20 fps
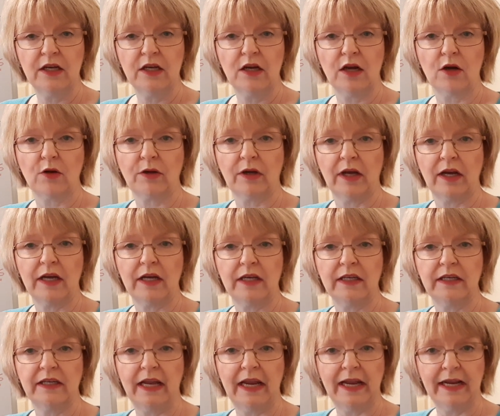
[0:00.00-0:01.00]

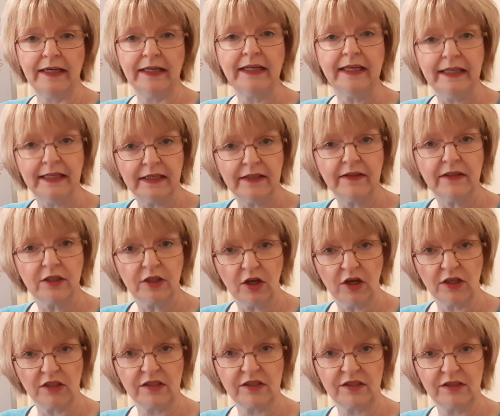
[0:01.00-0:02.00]
Okay, and in the
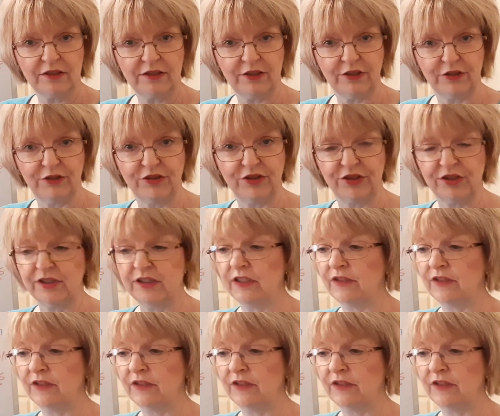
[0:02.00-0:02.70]
Constitution,